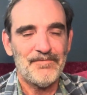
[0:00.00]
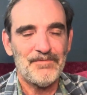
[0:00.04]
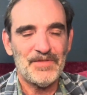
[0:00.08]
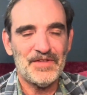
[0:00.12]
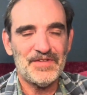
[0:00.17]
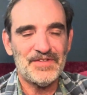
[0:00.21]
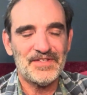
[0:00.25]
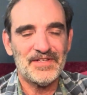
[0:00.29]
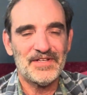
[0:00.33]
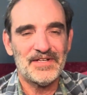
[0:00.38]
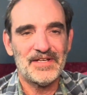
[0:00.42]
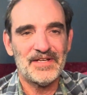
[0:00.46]

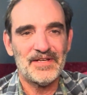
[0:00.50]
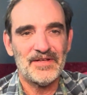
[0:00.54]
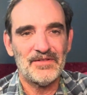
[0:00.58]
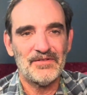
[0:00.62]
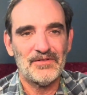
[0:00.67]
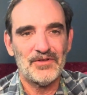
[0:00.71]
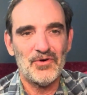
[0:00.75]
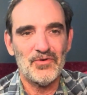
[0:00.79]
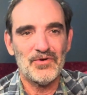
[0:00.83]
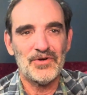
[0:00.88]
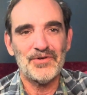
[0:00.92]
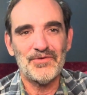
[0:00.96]
It's going to
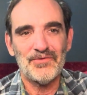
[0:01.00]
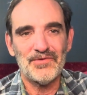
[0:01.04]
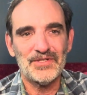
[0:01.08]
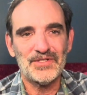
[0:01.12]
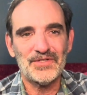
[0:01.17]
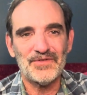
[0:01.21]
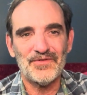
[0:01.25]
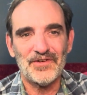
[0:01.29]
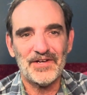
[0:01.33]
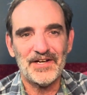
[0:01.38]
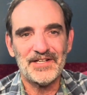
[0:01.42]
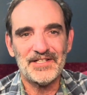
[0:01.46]
lower your risk
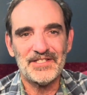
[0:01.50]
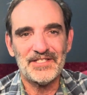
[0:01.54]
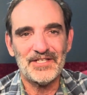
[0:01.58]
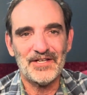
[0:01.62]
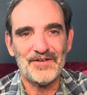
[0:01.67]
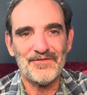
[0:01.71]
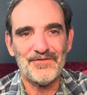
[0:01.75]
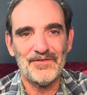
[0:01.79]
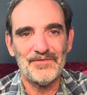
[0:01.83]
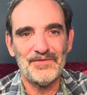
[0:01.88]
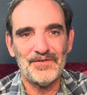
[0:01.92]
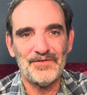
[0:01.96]
for getting
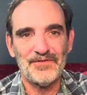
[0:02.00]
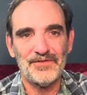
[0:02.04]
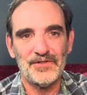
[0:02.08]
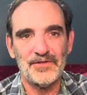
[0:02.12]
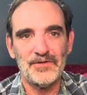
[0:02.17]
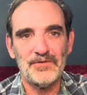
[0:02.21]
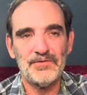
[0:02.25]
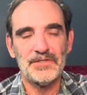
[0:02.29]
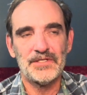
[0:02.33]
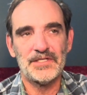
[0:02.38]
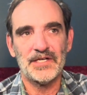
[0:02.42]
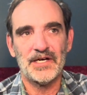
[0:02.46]
sick from the
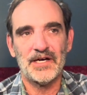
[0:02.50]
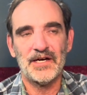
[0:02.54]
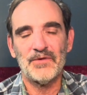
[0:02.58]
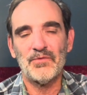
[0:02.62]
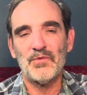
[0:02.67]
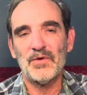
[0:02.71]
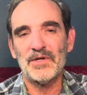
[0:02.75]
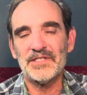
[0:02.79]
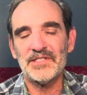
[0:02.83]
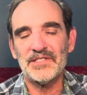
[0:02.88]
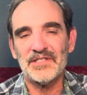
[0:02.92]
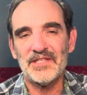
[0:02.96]
flu. Duh.
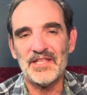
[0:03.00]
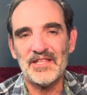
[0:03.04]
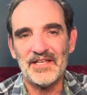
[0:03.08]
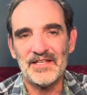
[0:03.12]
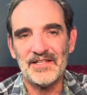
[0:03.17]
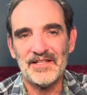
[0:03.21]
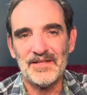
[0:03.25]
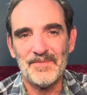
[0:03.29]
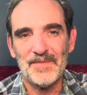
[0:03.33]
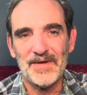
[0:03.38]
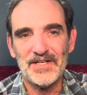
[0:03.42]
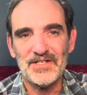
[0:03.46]
What's the thing
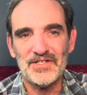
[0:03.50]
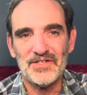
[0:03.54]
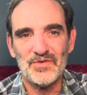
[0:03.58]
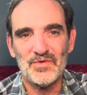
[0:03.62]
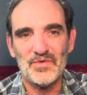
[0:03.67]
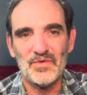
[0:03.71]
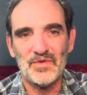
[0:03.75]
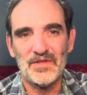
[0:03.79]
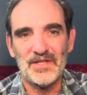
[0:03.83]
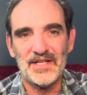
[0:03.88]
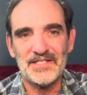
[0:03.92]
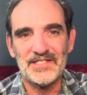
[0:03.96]
that makes you
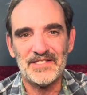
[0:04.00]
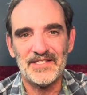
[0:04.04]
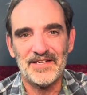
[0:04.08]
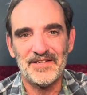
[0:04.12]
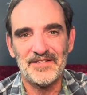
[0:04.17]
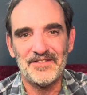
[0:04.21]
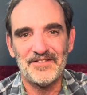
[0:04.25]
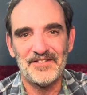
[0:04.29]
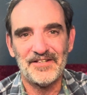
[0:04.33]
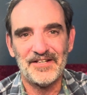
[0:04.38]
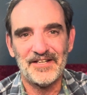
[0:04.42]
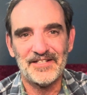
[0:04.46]
less
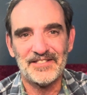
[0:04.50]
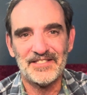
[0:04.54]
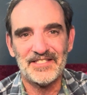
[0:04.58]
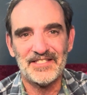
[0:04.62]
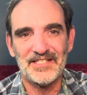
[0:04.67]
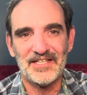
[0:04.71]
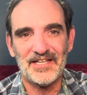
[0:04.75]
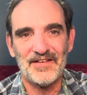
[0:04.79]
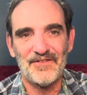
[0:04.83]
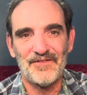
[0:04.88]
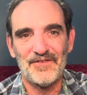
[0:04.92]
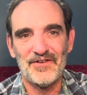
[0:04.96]
likely to get
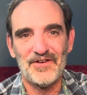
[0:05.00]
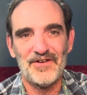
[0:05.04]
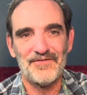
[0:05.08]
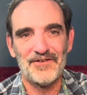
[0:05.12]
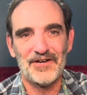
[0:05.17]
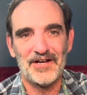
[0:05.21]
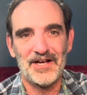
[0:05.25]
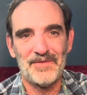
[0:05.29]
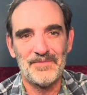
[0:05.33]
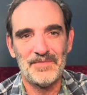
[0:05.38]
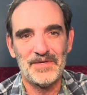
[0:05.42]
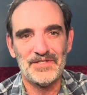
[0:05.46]
sick if you ever
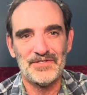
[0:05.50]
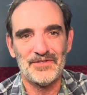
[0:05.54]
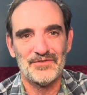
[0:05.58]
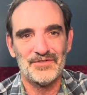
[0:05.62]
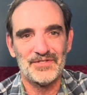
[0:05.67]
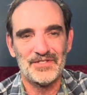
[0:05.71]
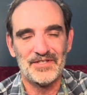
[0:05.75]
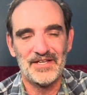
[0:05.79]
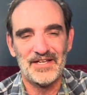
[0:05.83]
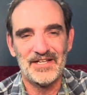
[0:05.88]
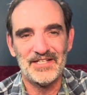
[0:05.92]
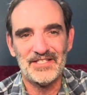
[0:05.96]
got
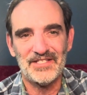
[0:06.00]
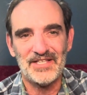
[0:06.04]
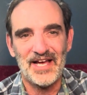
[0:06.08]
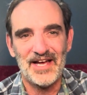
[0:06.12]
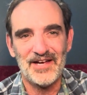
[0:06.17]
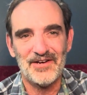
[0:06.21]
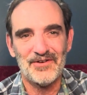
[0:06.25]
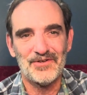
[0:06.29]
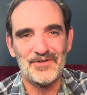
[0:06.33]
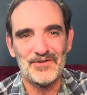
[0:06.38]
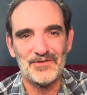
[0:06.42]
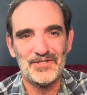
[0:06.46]
measles? It's
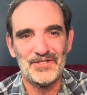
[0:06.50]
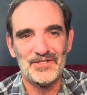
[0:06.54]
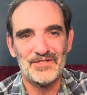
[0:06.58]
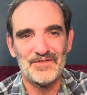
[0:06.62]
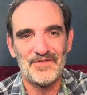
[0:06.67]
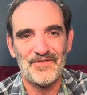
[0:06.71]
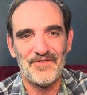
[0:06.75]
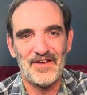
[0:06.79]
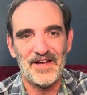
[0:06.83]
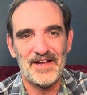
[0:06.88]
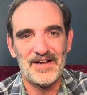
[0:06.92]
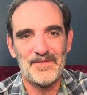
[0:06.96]
higher doses of
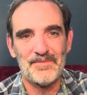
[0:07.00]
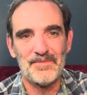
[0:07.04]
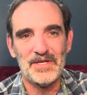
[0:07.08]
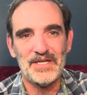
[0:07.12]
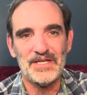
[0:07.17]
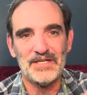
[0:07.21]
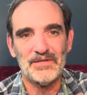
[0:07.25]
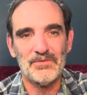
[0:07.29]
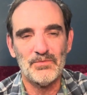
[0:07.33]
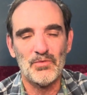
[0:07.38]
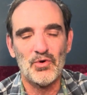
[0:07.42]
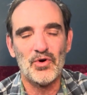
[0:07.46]

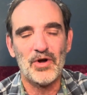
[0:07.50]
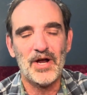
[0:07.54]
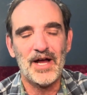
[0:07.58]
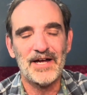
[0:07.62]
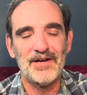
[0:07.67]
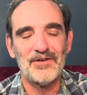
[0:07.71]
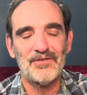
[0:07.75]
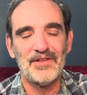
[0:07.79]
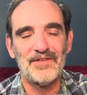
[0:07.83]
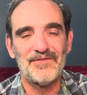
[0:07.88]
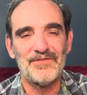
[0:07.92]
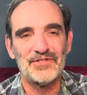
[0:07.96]
vitamin more
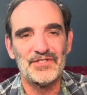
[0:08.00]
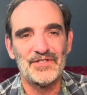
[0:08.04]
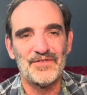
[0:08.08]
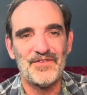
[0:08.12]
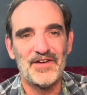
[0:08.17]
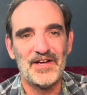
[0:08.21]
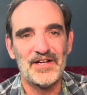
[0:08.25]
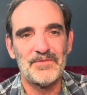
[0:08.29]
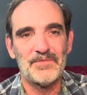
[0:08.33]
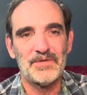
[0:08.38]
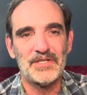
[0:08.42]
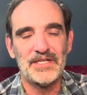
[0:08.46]
higher levels of
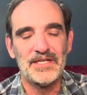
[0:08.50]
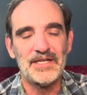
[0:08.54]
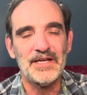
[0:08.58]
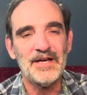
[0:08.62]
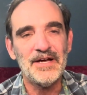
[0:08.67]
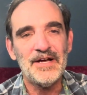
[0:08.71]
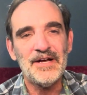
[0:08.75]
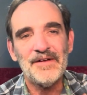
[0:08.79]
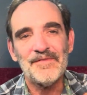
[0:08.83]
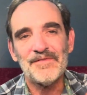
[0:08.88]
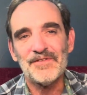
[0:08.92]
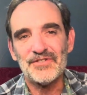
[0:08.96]
vitamin D.
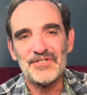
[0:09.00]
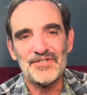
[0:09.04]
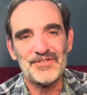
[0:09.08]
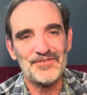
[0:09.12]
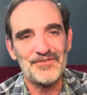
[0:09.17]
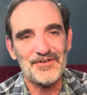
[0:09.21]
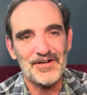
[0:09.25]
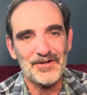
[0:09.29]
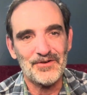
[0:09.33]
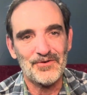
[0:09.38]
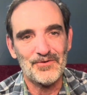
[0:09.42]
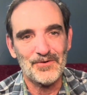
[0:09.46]
There's a
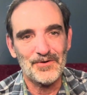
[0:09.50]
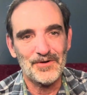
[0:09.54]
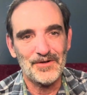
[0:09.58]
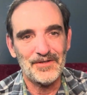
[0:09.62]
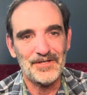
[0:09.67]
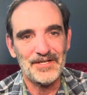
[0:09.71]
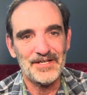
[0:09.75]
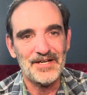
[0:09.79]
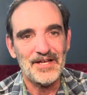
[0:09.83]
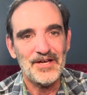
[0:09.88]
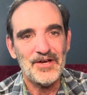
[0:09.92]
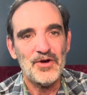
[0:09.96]
direct
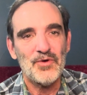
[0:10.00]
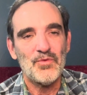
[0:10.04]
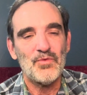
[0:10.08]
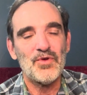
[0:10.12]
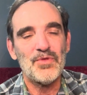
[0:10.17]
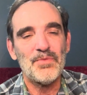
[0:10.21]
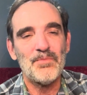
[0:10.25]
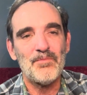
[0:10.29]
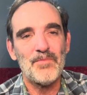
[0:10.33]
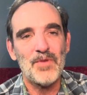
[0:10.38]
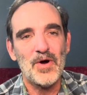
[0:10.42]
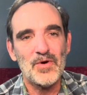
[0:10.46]
correlate
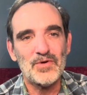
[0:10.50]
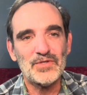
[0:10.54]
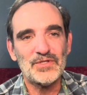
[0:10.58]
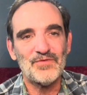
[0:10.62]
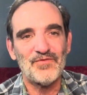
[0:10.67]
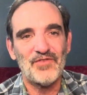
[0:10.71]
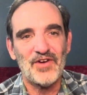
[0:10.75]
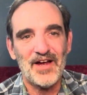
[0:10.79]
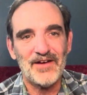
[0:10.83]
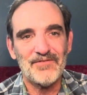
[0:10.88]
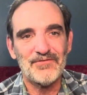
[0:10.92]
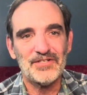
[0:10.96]
with most
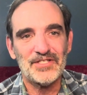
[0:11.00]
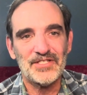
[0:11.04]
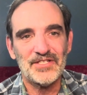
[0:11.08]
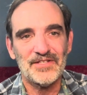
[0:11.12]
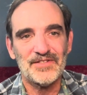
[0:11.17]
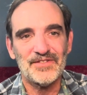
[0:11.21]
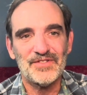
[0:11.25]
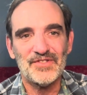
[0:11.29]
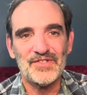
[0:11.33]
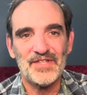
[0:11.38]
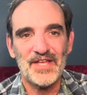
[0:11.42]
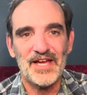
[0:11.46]

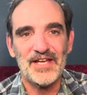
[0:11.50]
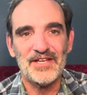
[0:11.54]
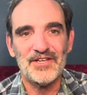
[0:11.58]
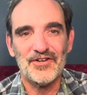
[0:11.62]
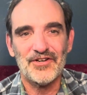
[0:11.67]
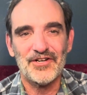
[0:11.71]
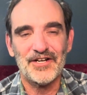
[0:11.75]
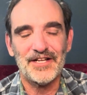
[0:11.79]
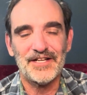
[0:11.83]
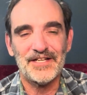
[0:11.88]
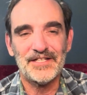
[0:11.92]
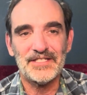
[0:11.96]
viruses that you're
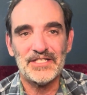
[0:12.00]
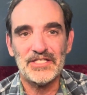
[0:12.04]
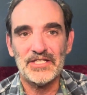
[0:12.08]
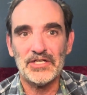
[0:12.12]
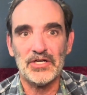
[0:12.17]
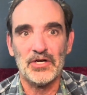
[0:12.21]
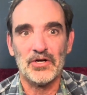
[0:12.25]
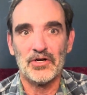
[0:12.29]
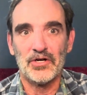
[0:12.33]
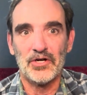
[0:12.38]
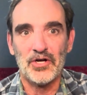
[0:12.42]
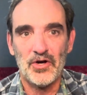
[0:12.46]
going to get
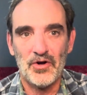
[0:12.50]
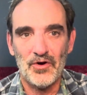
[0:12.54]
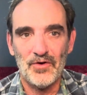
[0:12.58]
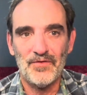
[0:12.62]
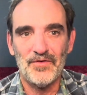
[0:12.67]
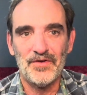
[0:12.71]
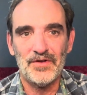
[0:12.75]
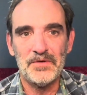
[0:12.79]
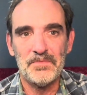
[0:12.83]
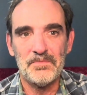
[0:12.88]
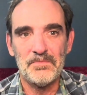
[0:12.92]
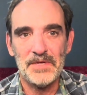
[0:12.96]
sicker.
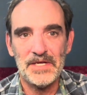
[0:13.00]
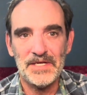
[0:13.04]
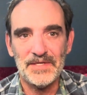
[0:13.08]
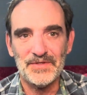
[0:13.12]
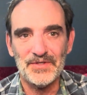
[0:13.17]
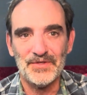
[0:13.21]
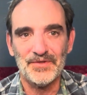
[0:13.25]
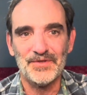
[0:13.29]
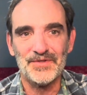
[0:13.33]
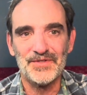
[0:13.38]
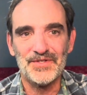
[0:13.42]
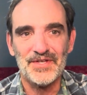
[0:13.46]
COVID,
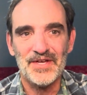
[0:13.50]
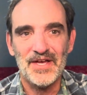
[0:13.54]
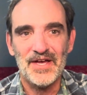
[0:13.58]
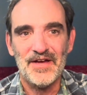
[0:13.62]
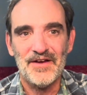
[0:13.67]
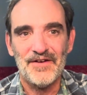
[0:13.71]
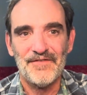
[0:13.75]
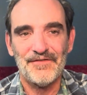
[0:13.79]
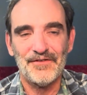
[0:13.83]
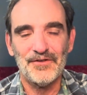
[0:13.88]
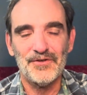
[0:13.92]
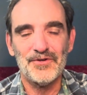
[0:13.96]
measles,
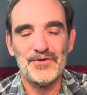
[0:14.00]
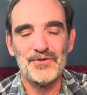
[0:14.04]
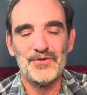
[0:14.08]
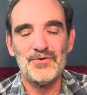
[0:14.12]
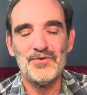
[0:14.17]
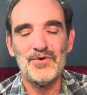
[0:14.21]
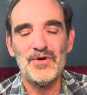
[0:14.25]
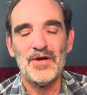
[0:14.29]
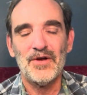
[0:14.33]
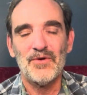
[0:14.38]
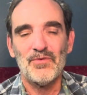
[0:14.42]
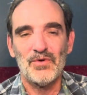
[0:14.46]

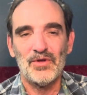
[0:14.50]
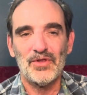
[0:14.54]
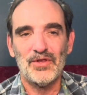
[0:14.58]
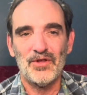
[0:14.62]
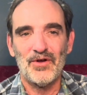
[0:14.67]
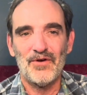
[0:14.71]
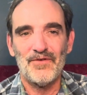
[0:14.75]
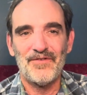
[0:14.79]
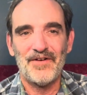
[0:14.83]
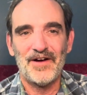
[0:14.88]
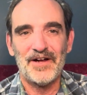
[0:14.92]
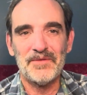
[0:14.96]
flu with
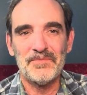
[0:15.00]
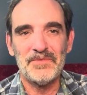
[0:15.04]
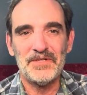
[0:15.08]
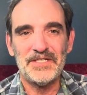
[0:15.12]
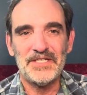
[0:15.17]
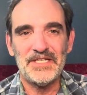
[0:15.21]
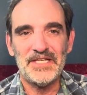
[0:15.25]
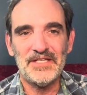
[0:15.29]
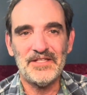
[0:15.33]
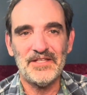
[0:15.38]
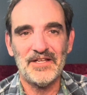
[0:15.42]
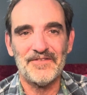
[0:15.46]
low vitamin
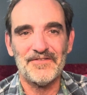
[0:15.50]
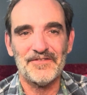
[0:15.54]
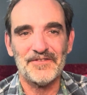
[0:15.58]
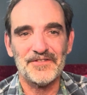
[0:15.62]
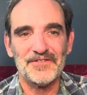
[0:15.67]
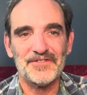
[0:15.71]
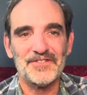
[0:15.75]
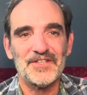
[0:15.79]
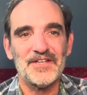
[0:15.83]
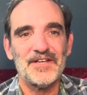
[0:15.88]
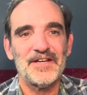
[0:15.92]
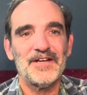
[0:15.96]
D
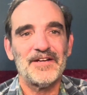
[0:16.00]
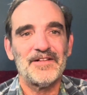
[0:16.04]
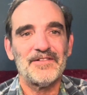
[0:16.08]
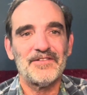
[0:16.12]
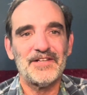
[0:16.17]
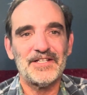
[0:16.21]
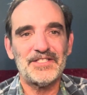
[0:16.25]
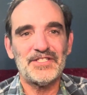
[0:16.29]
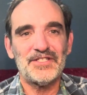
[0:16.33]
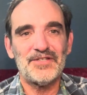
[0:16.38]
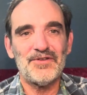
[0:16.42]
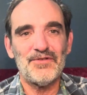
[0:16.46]
levels.
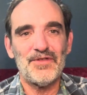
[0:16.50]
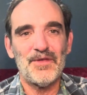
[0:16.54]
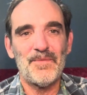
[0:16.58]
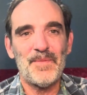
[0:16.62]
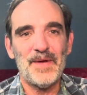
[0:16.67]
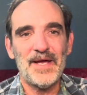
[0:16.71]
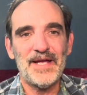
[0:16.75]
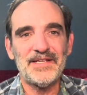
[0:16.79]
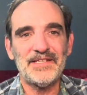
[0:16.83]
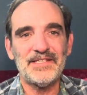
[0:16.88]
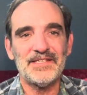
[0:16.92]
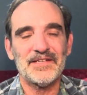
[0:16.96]
Let's do the
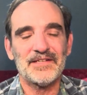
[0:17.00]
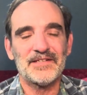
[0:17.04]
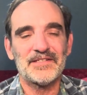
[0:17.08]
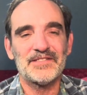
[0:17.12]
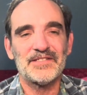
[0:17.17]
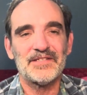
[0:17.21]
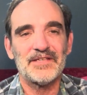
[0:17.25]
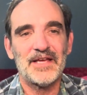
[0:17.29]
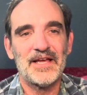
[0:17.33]
basics.